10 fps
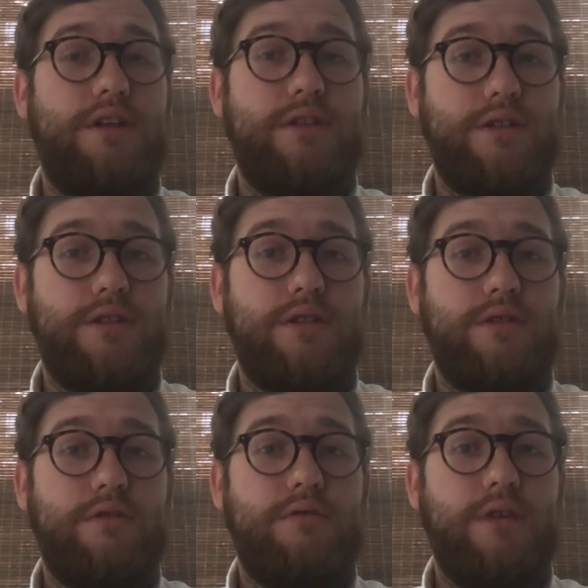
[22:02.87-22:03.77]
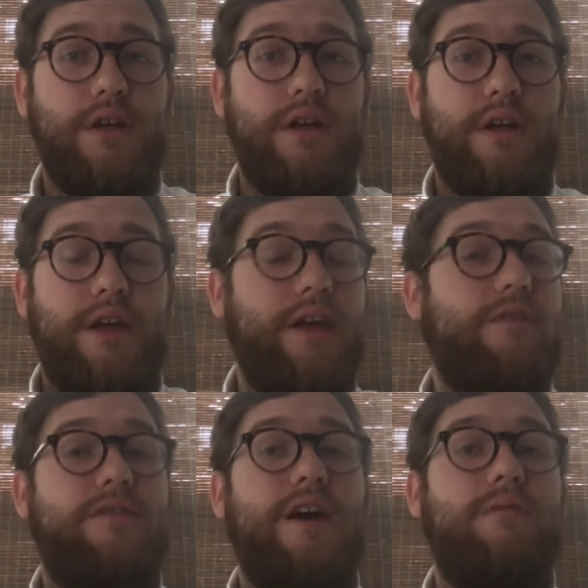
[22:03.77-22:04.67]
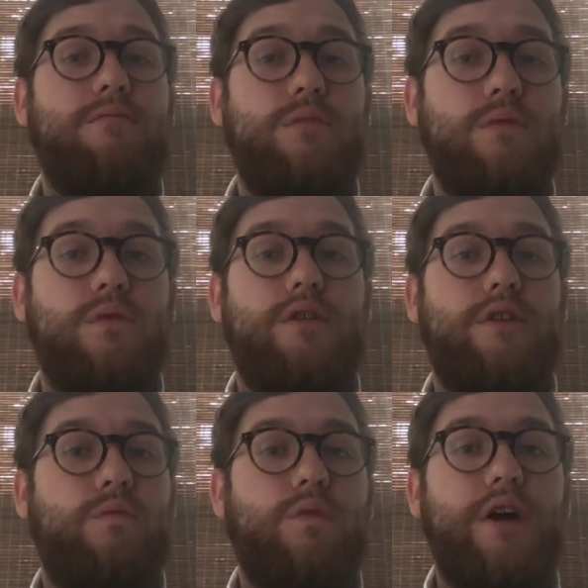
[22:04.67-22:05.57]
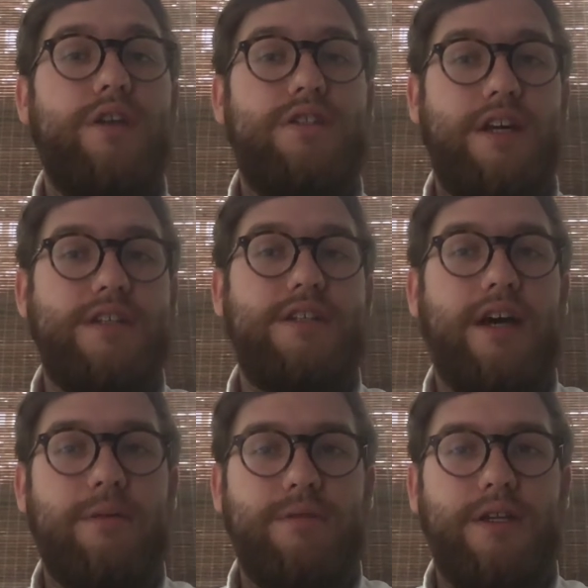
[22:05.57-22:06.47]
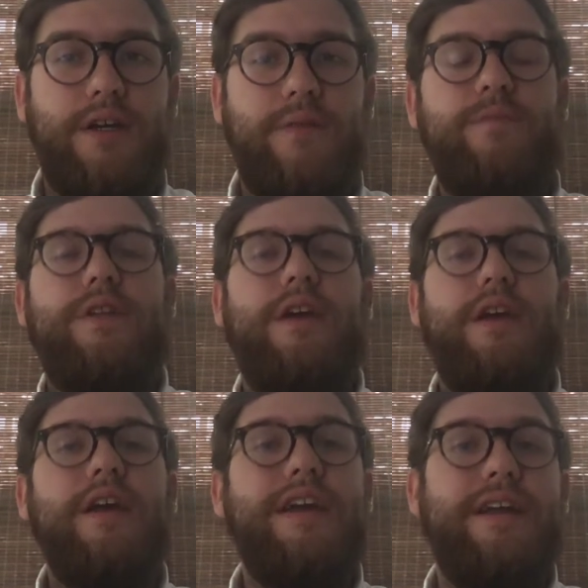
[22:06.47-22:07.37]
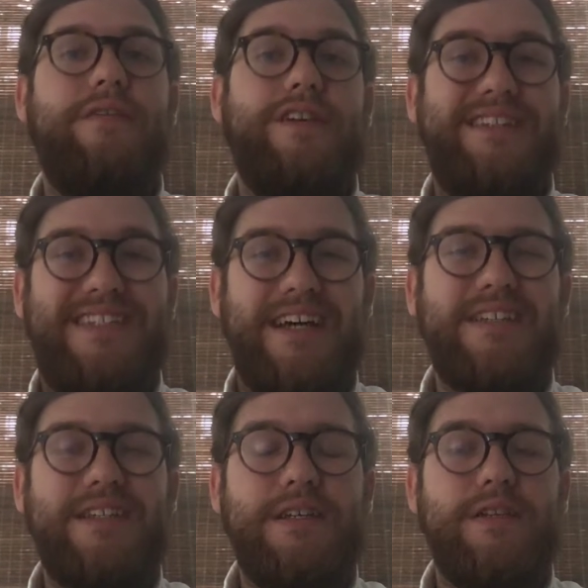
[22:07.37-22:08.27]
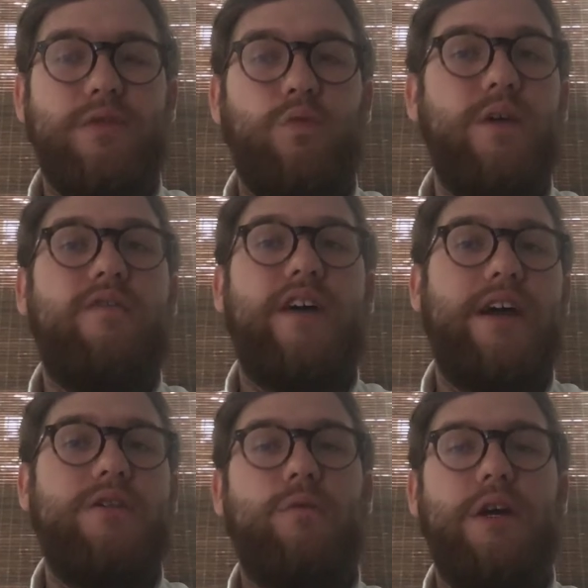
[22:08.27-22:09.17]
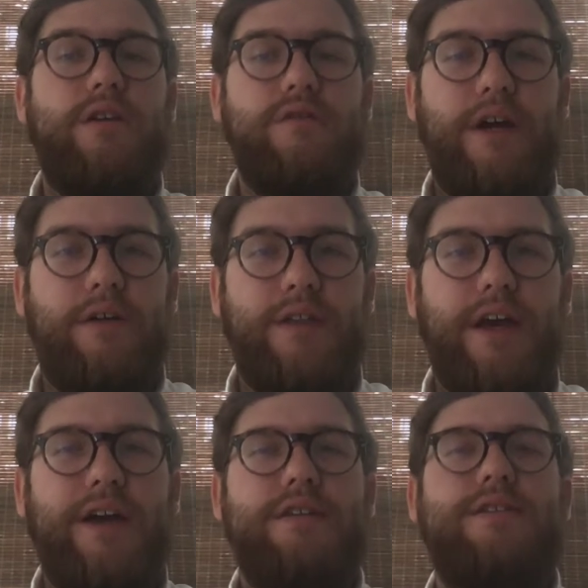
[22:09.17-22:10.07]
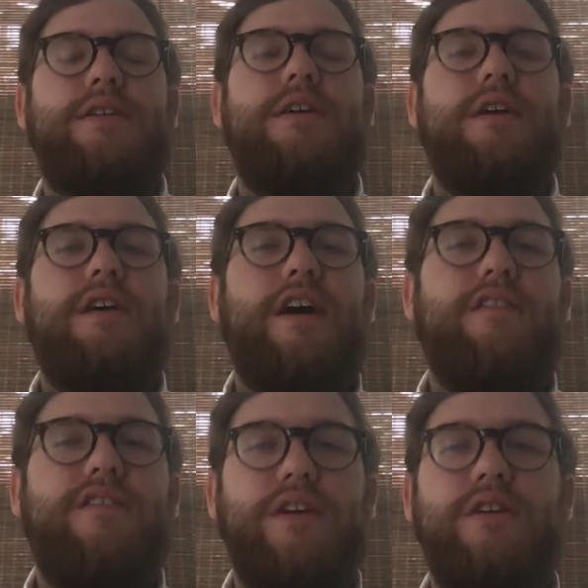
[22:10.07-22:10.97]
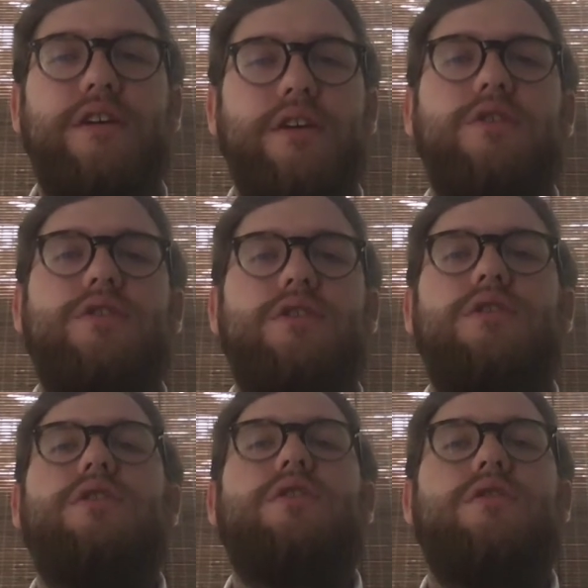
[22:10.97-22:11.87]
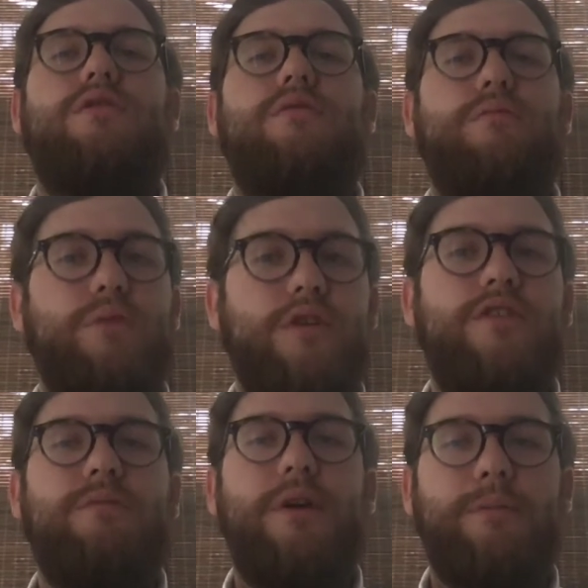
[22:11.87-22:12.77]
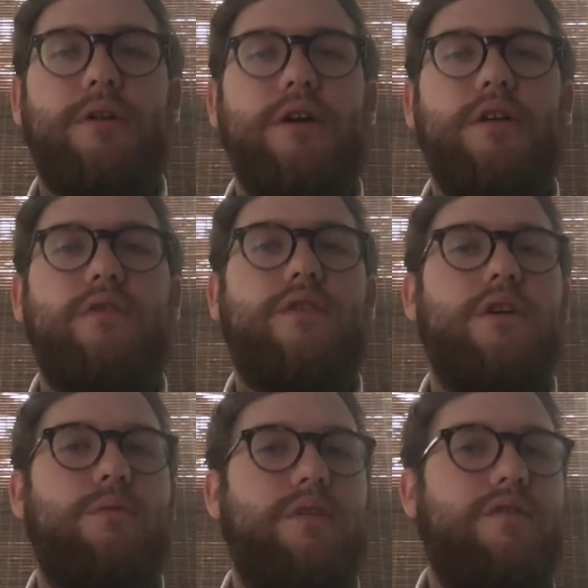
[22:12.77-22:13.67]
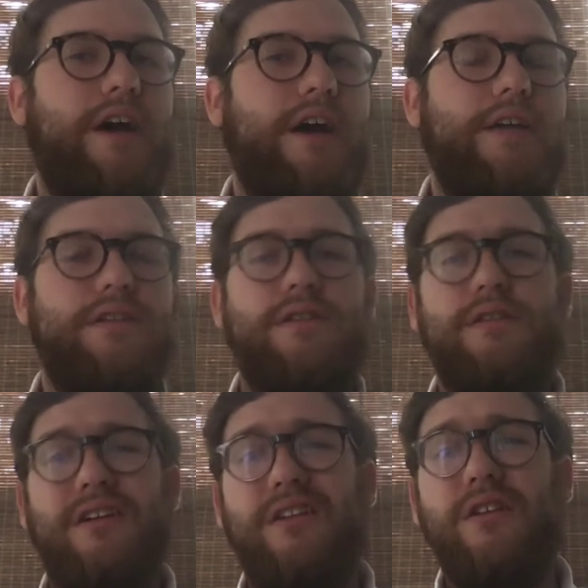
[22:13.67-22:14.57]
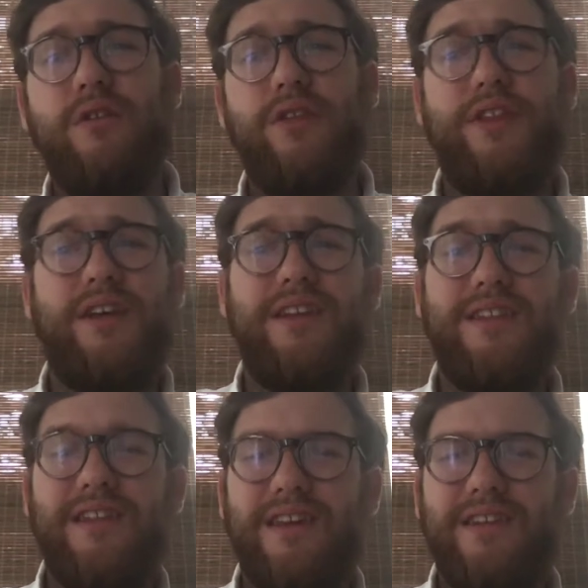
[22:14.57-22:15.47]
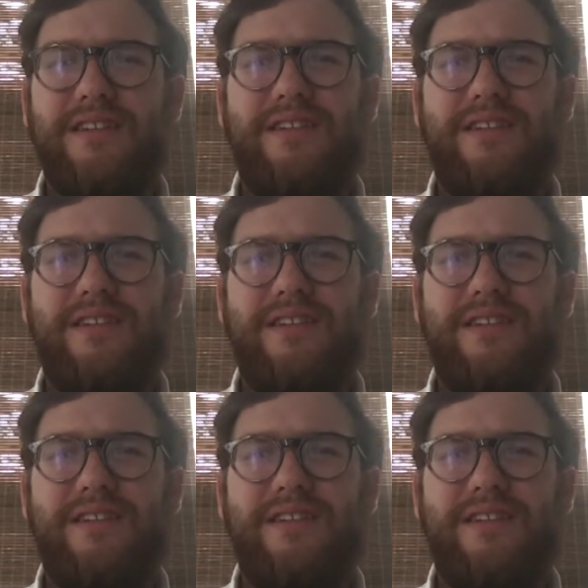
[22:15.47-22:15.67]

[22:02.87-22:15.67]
it to do, if not more than what Desktop did. And if it doesn't, we find a way around that. I'm very used to moving people over and we find a little thing that